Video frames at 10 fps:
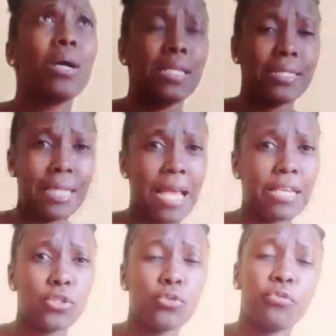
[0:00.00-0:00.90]
it's
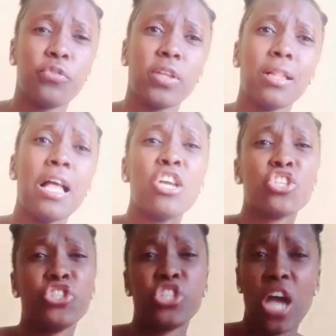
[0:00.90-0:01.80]
like to feel
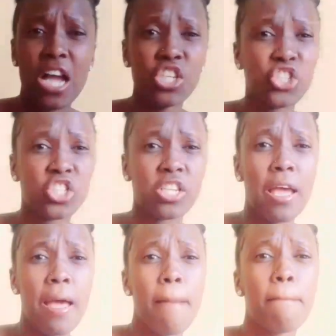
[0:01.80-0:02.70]
judged
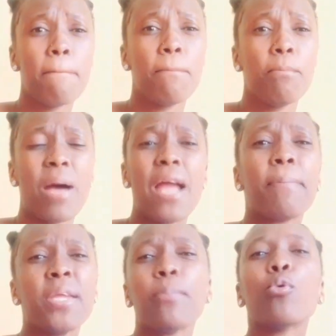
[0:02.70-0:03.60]
by
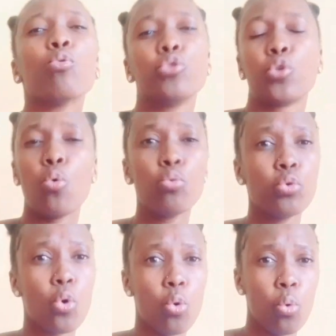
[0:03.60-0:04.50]
people who don't
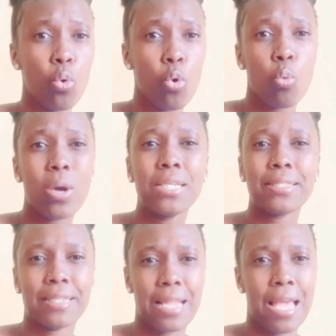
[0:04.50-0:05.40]
know what
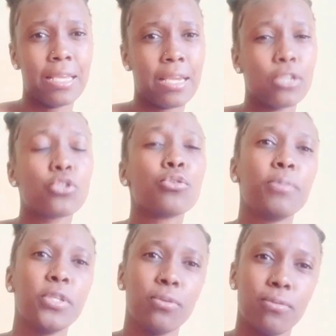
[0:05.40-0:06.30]
it's like to
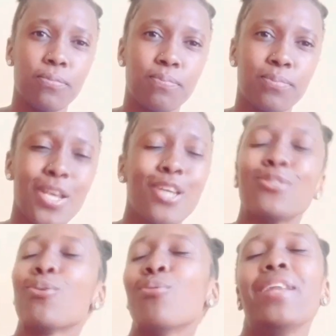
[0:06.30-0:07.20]
be you.
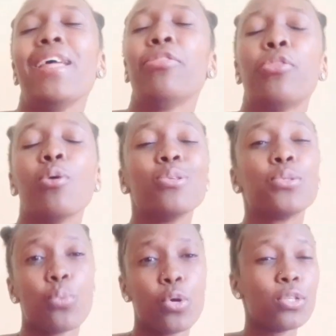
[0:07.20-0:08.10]
Don't let
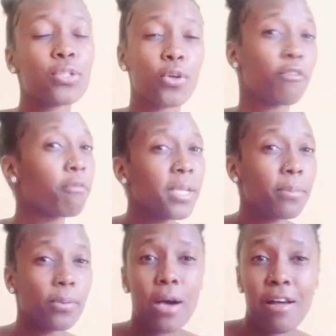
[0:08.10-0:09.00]
those words of
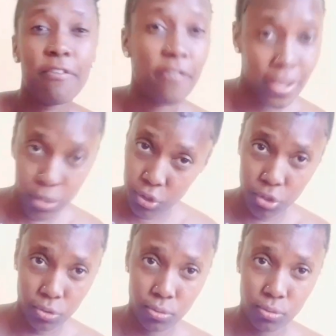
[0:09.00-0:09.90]
people
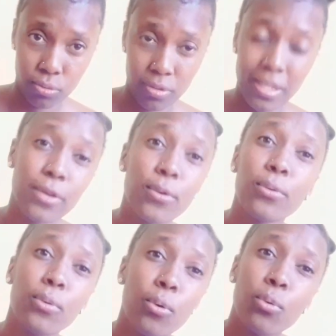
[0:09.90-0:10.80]
affect you. They
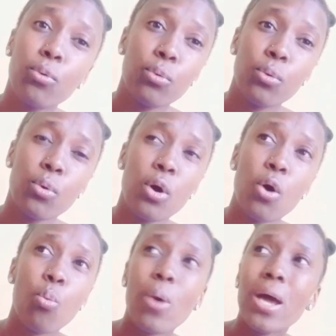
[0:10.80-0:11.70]
don't know
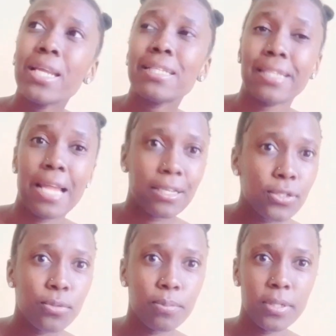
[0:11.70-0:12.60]
what it's like
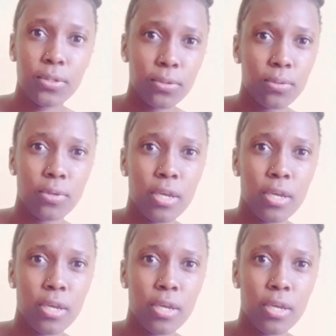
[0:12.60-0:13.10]
to be you.